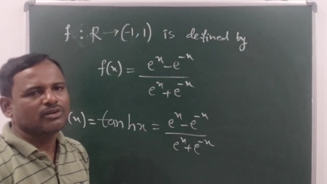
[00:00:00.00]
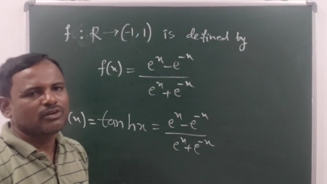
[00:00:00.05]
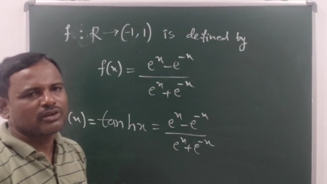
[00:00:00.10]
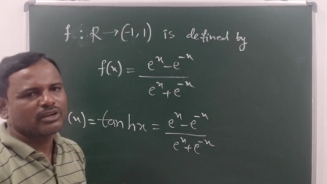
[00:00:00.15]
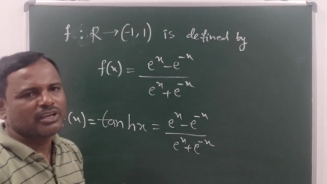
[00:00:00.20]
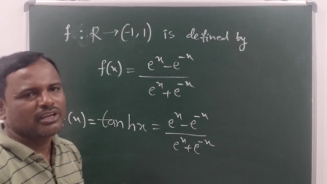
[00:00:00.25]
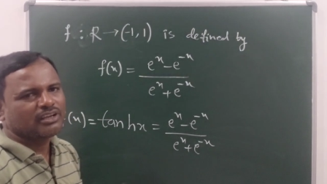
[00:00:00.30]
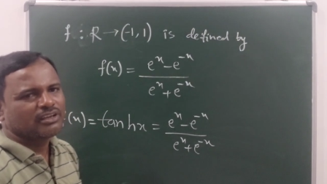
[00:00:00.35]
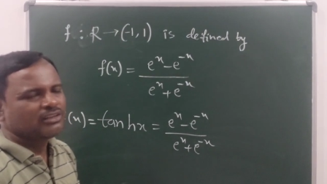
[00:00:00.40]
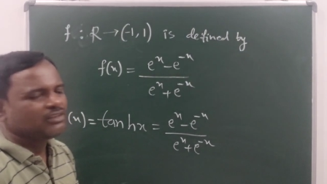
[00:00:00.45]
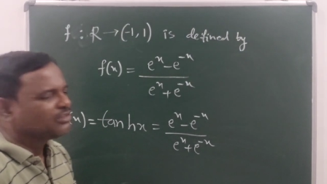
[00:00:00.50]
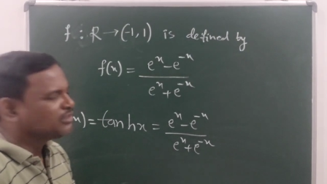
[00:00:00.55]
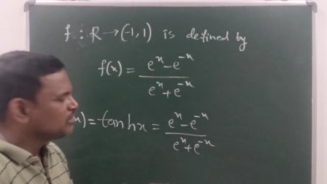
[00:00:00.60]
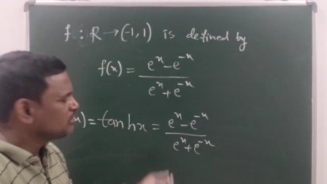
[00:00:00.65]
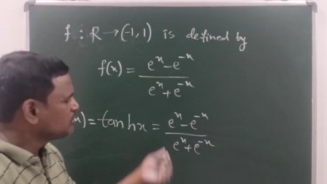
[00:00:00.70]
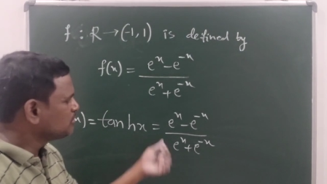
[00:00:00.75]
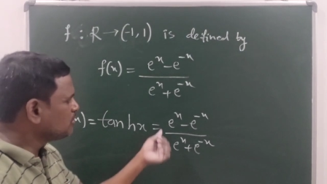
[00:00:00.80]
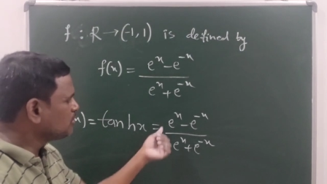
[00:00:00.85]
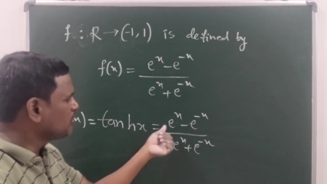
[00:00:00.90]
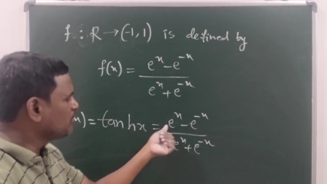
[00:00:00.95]
Okay,
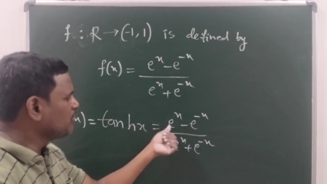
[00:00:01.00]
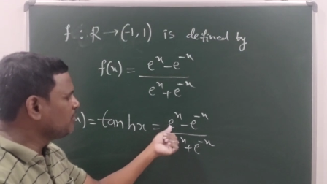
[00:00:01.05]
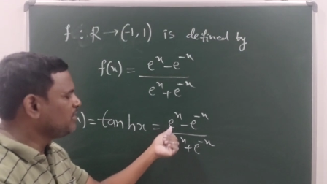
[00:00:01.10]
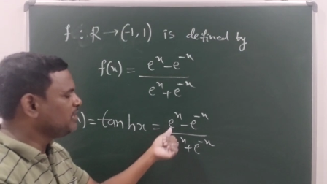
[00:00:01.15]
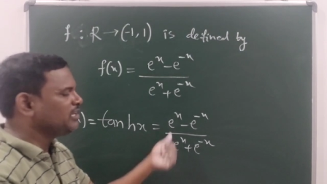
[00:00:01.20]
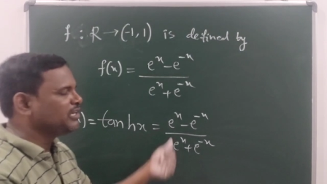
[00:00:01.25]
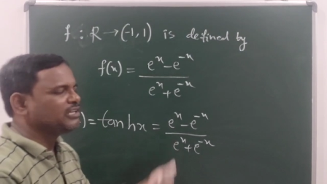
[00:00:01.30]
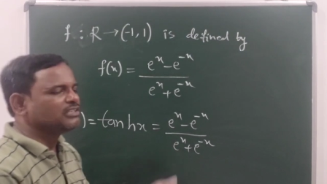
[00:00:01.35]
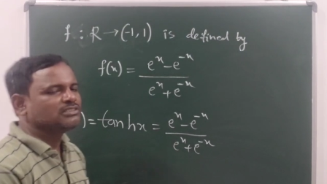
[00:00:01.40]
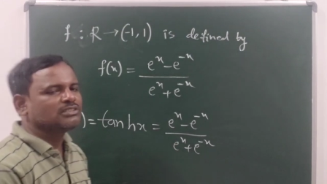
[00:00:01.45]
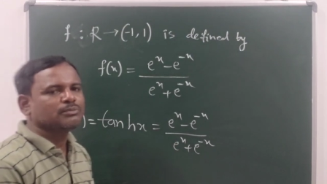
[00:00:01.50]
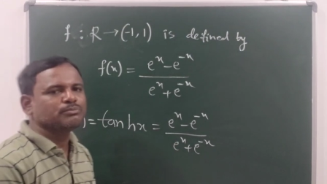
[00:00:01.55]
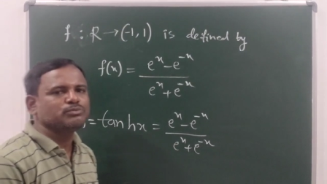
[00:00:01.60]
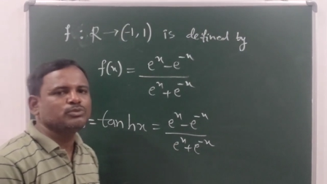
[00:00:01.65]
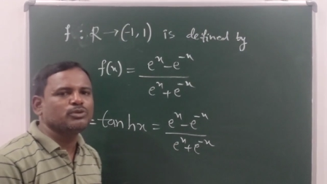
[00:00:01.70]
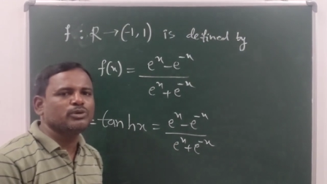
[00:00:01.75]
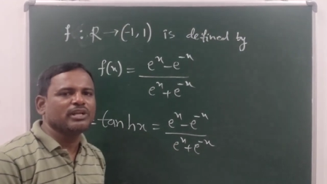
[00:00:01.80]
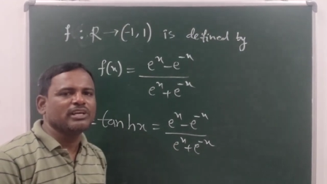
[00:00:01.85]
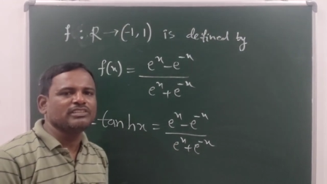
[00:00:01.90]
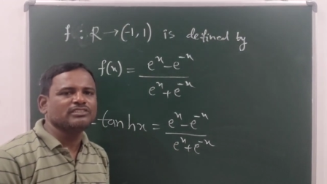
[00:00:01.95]
so we
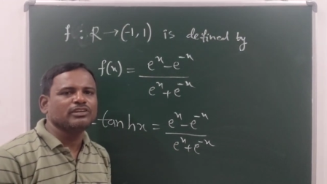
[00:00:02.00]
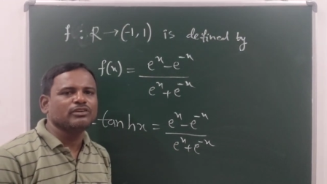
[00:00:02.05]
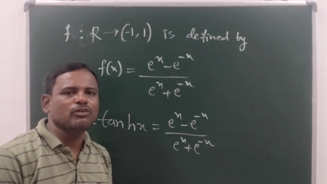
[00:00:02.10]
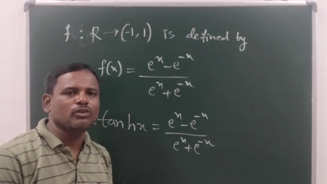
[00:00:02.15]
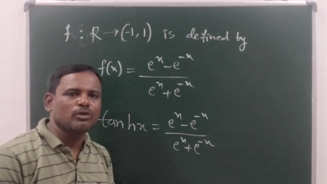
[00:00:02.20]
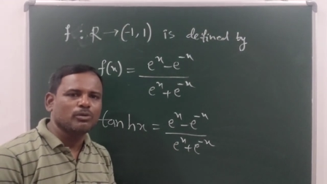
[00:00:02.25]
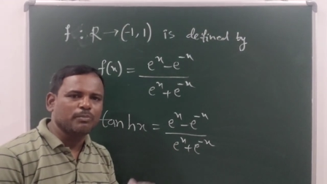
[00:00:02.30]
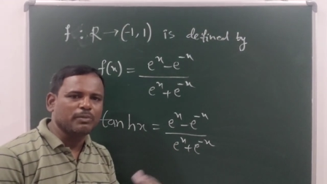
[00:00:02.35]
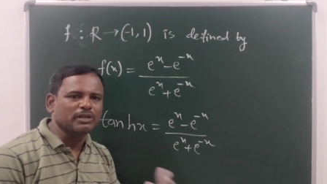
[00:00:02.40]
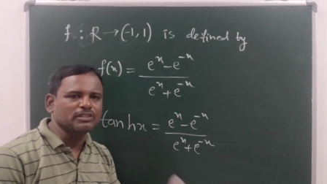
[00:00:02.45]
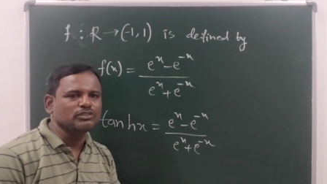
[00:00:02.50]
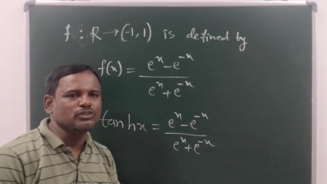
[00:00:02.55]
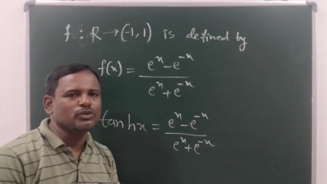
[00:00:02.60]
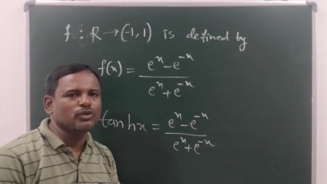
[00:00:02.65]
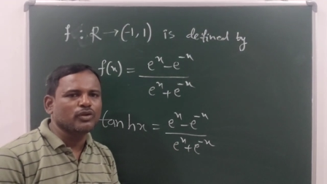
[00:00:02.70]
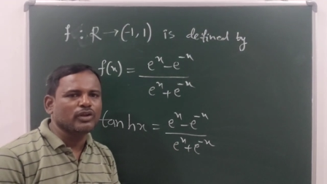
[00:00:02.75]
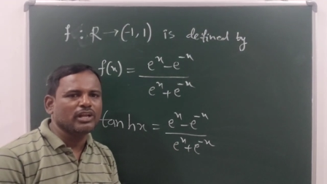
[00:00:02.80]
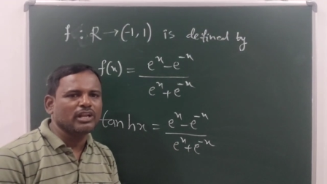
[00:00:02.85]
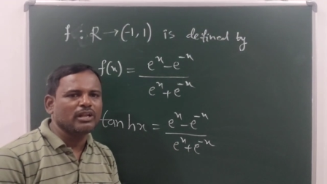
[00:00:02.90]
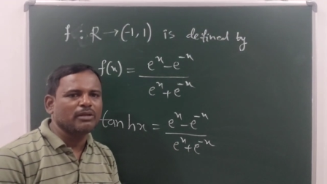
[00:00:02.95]
substitute x equal to
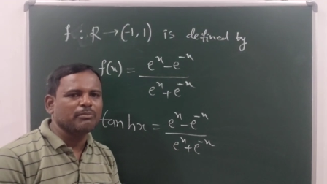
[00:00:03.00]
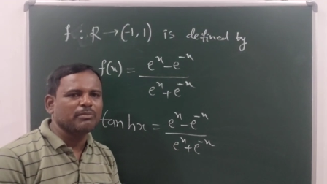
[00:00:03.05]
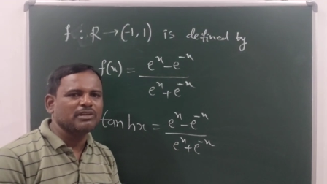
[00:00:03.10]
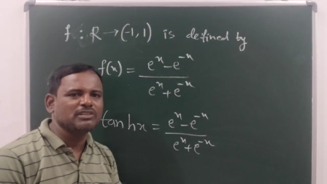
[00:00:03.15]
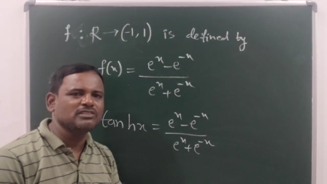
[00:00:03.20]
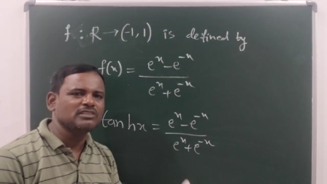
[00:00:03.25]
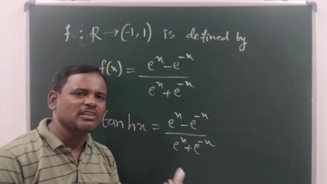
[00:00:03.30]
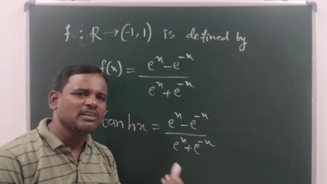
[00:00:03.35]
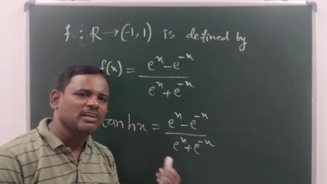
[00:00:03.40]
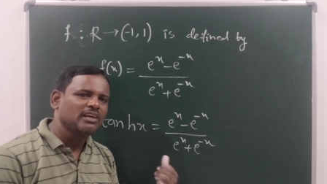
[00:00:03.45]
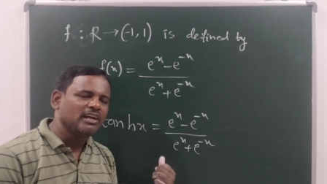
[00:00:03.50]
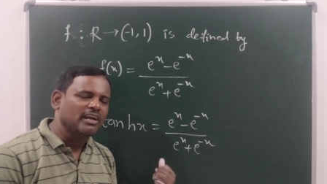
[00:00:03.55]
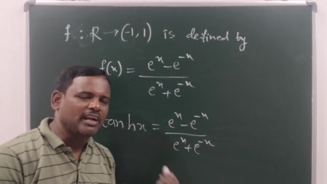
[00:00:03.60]
positive real numbers